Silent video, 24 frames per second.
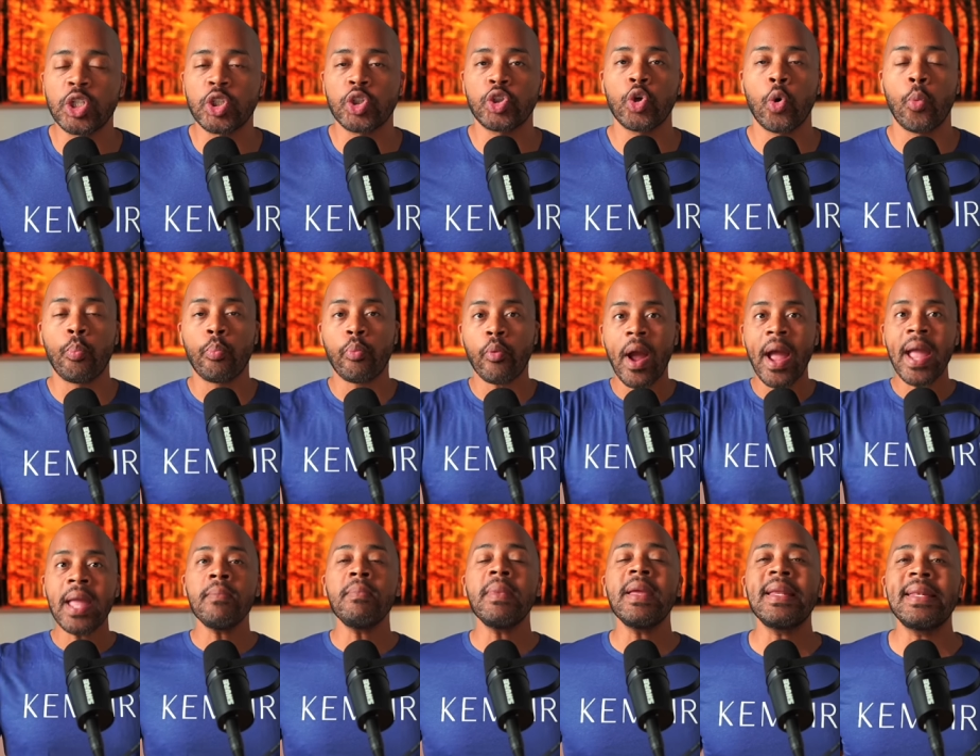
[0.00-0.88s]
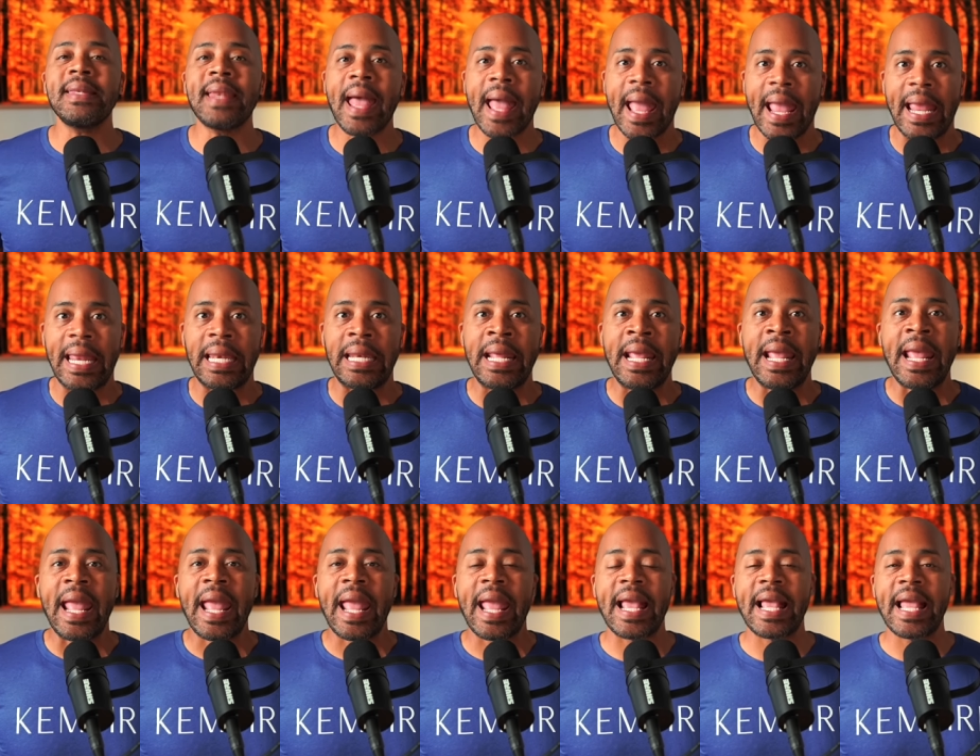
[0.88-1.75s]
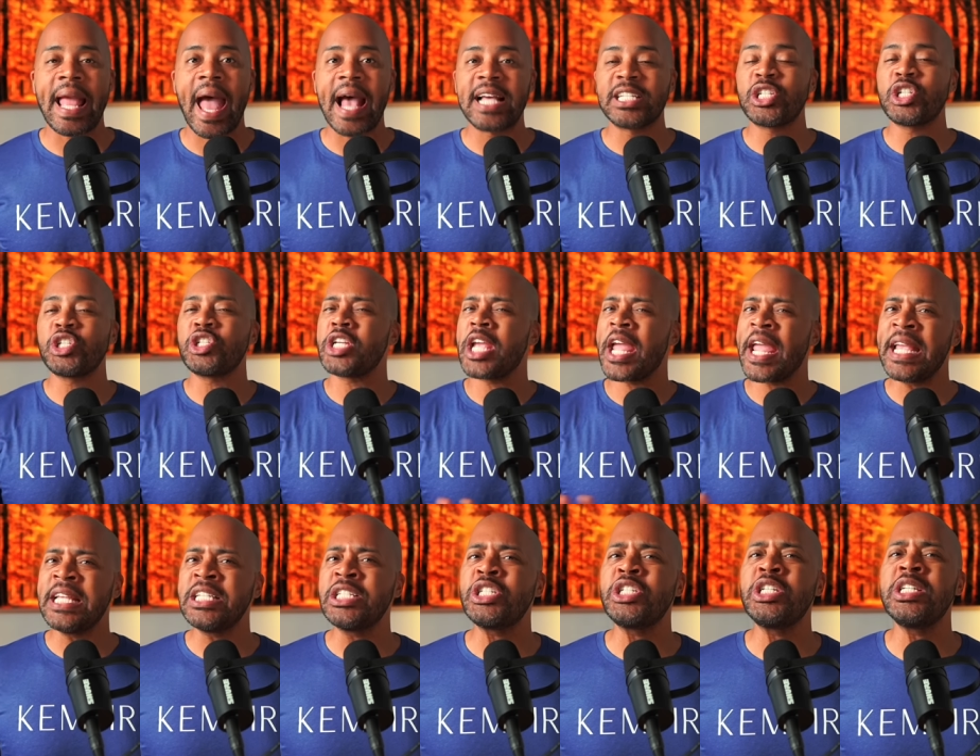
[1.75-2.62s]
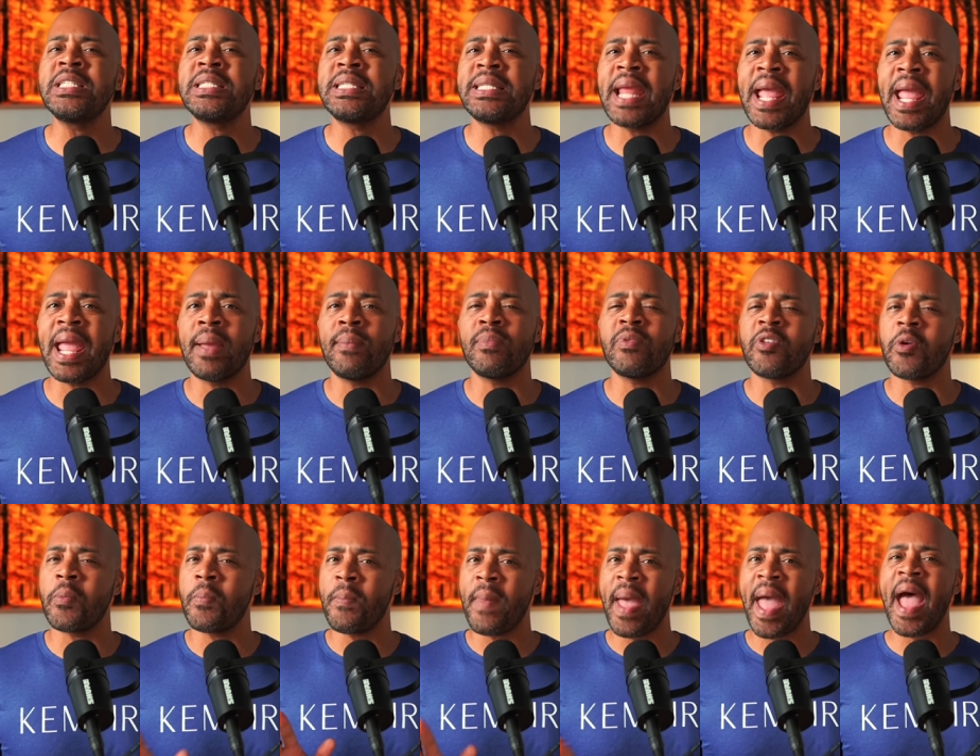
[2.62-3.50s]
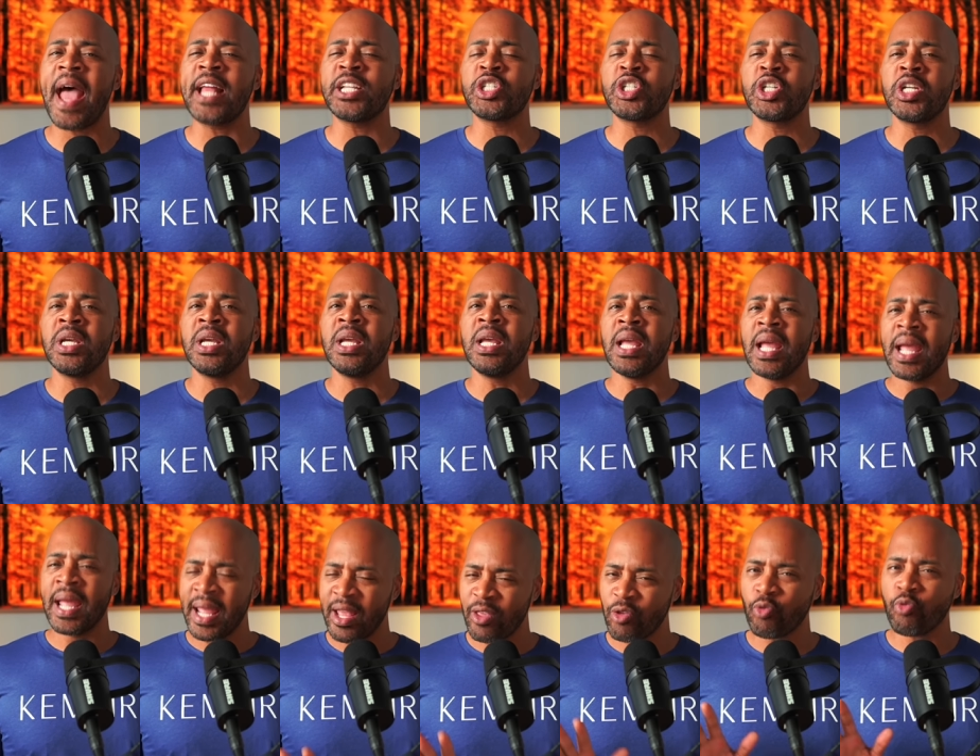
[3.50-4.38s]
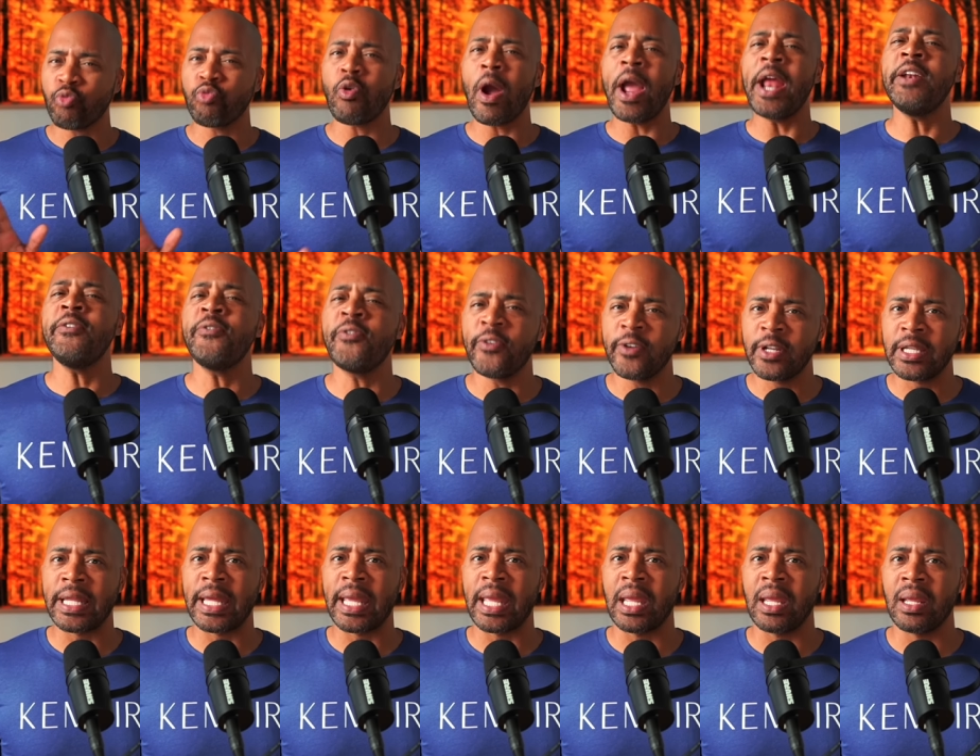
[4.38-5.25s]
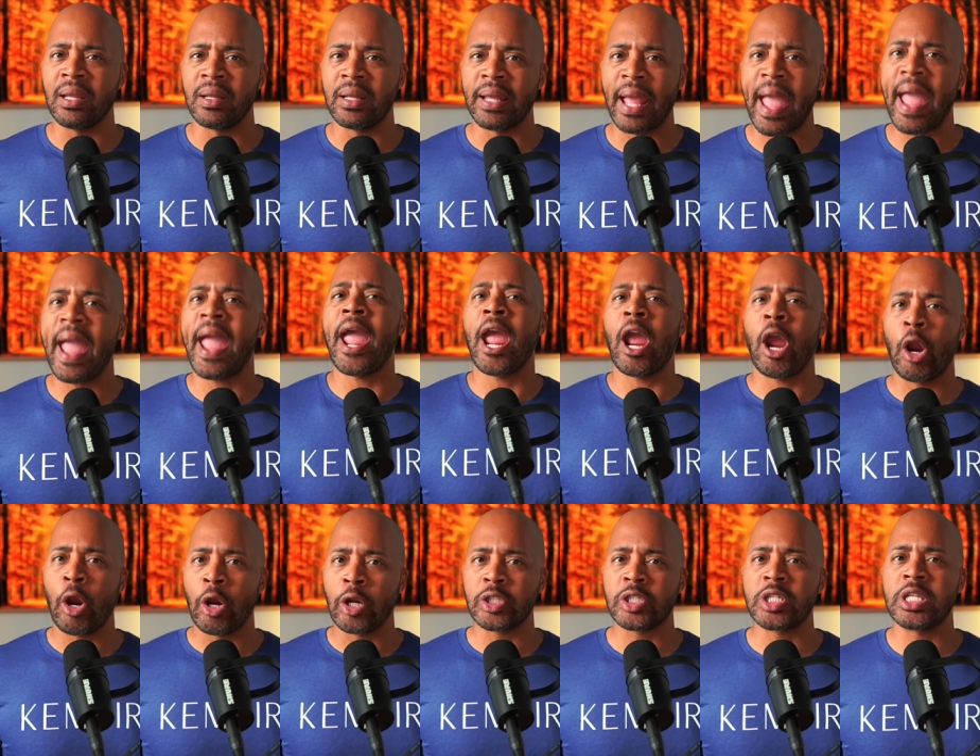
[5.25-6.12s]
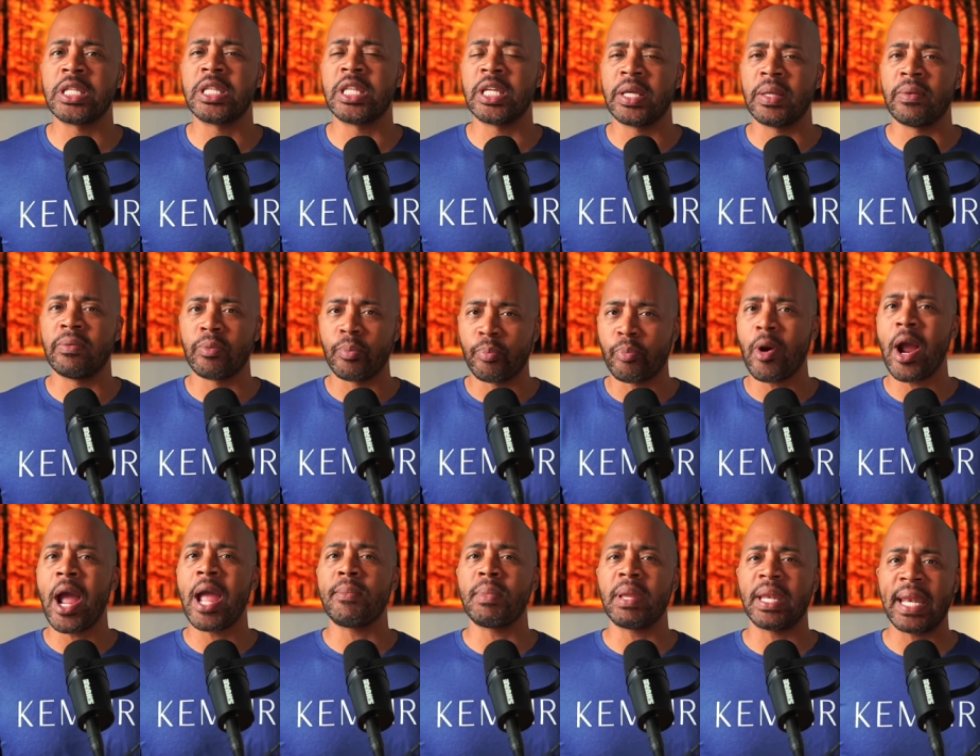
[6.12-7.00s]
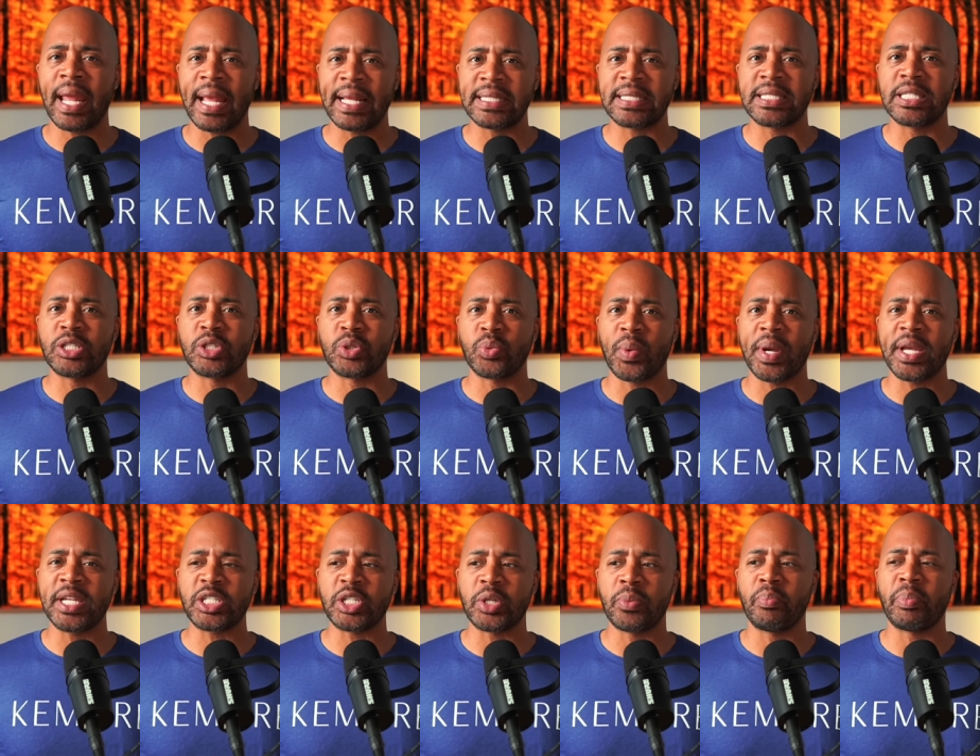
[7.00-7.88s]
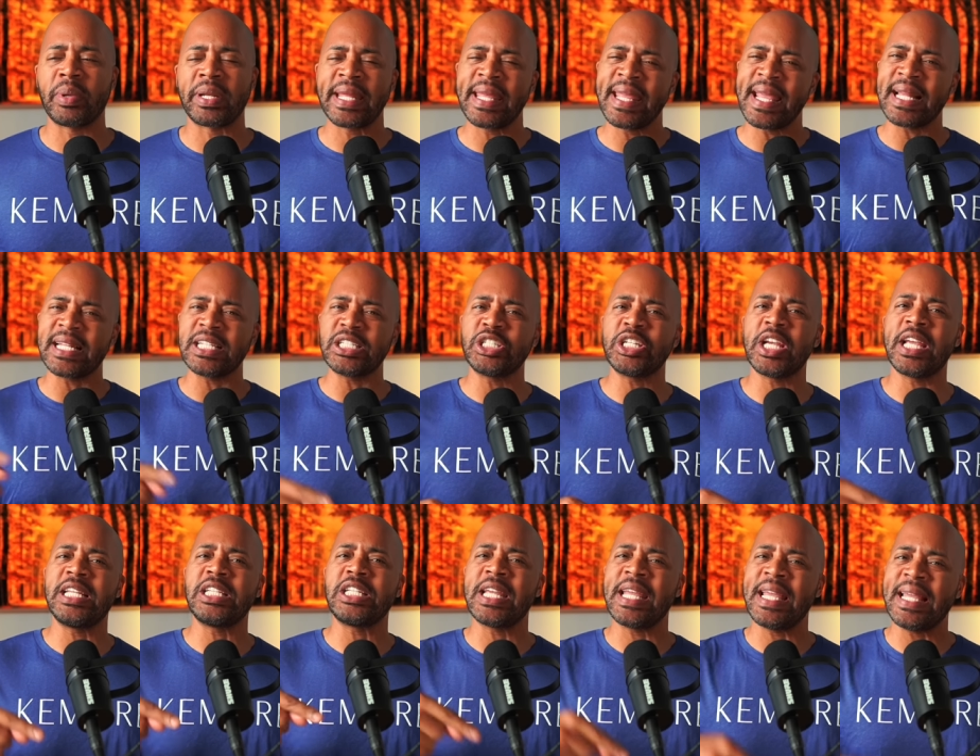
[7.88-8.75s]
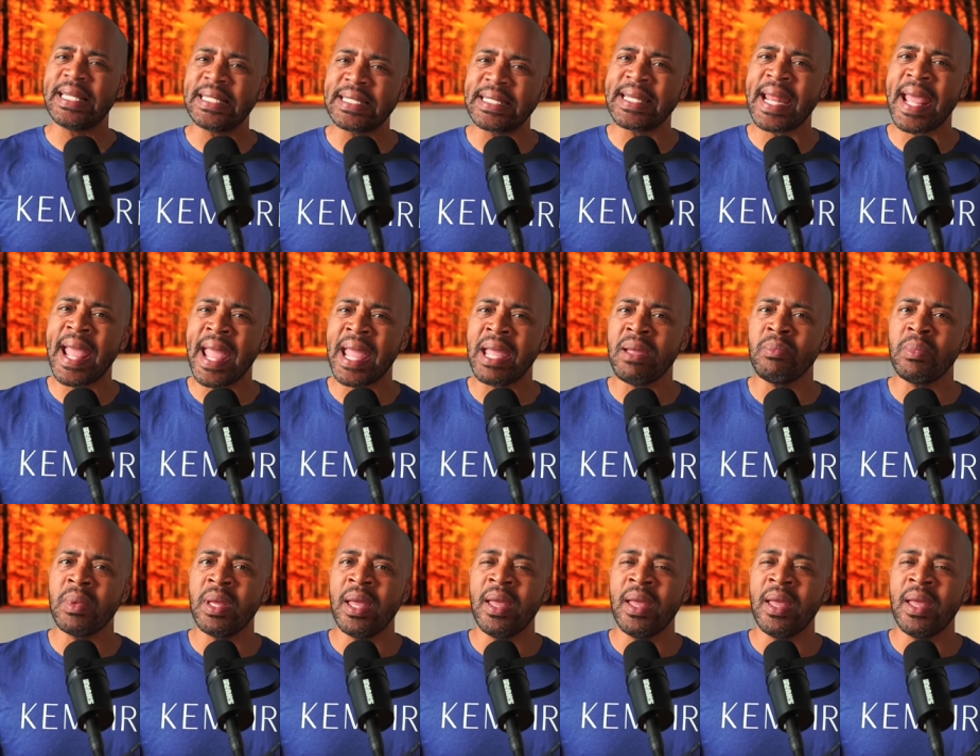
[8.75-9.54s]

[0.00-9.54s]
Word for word: So Brian McKnight, it has changed his name to match his rightfully heir to the Brian McKnight situation. But he had to change his name.